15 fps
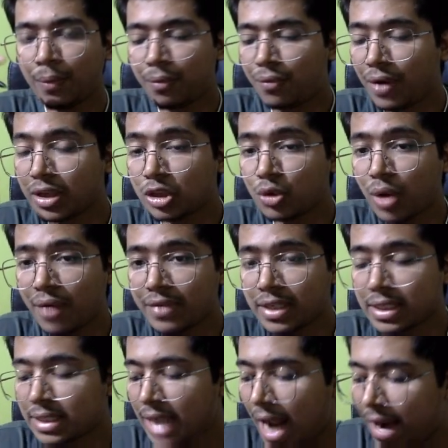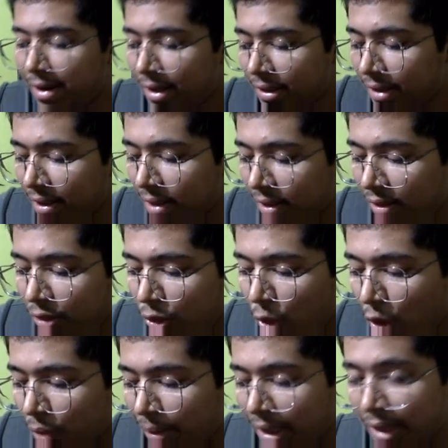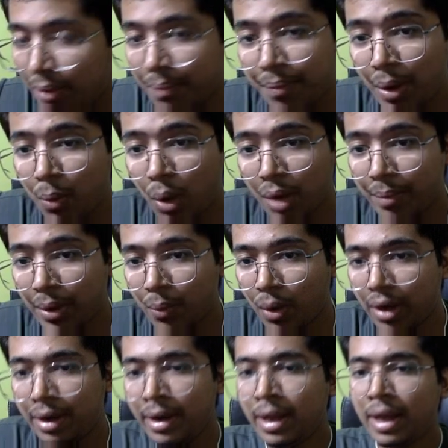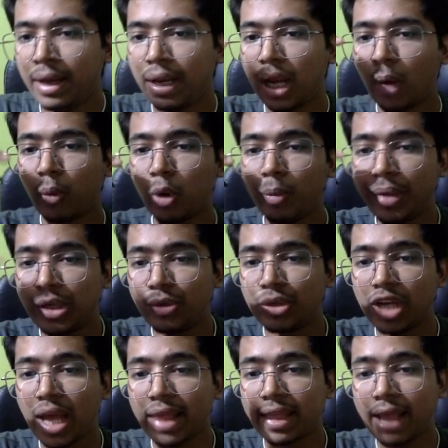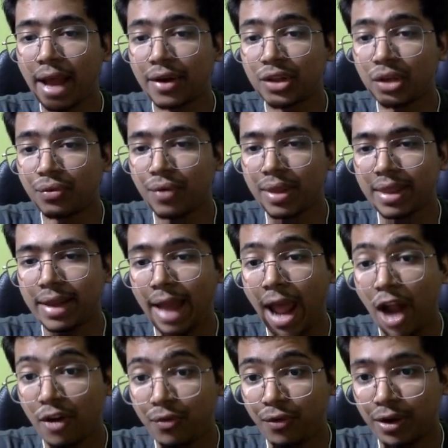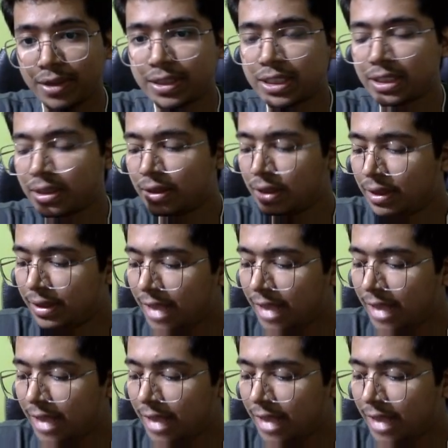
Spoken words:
First we have just added this normally by one. Now we'll be utilizing another function, add first.